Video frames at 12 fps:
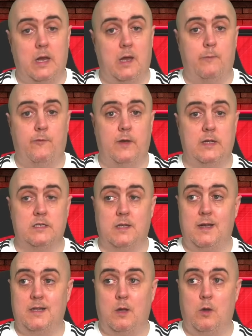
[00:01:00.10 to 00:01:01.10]
Klopp feels
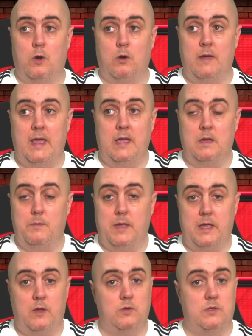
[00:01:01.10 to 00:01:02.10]
like Doucouré can be
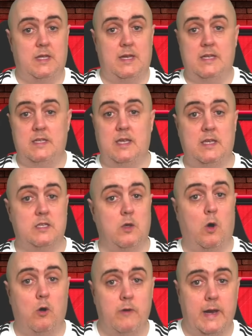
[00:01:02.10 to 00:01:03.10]
used in a 6
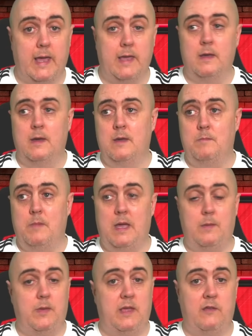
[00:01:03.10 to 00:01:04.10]
or an 8.
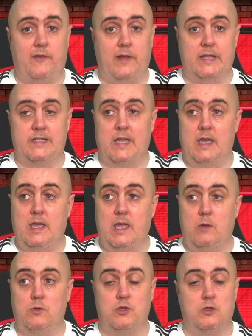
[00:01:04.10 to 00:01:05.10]
Maybe he feels like
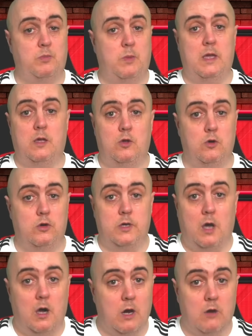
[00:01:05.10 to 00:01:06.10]
he would just be a good
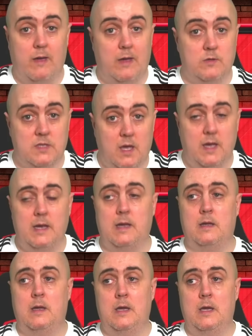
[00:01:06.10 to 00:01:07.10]
all around
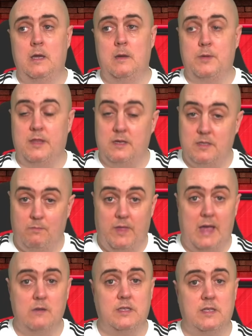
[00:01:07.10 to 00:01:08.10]
signing. But there's some
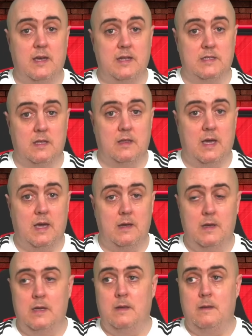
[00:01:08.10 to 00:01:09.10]
downsides to that.
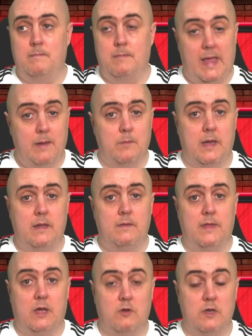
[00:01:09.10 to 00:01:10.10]
Namely,
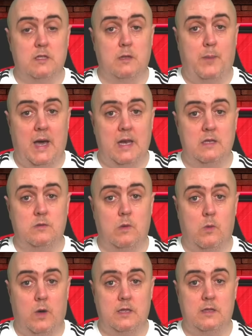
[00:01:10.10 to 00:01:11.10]
that Crystal Palace
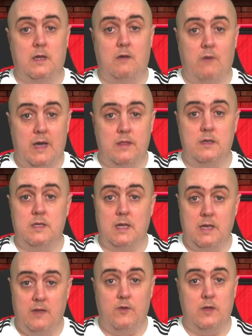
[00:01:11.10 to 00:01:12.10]
will want a rather
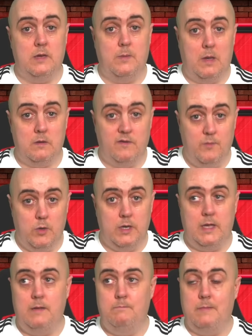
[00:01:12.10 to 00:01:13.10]
significant amount of
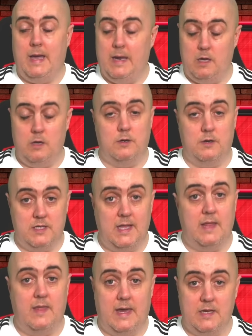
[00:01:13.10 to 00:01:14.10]
money, and I
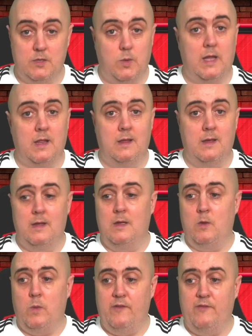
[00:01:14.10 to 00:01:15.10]
understand that as well.
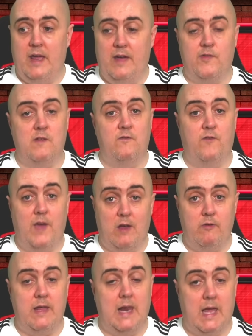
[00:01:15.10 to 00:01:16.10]
We've left it
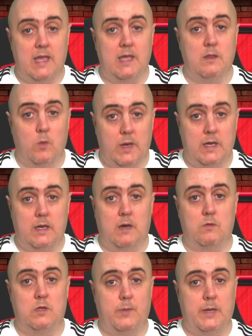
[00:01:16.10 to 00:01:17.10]
very late in the
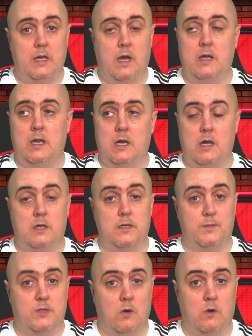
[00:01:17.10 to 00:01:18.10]
window to be knocking on
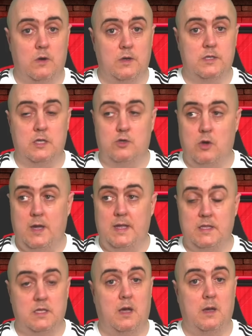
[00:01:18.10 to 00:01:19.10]
clubs' doors to try
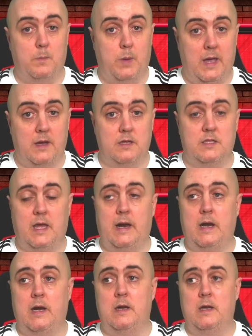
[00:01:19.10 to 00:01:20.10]
and sign players that
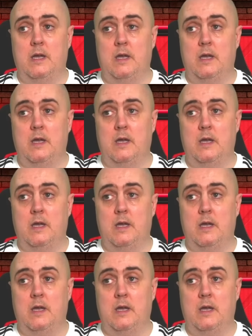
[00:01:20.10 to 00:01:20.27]
are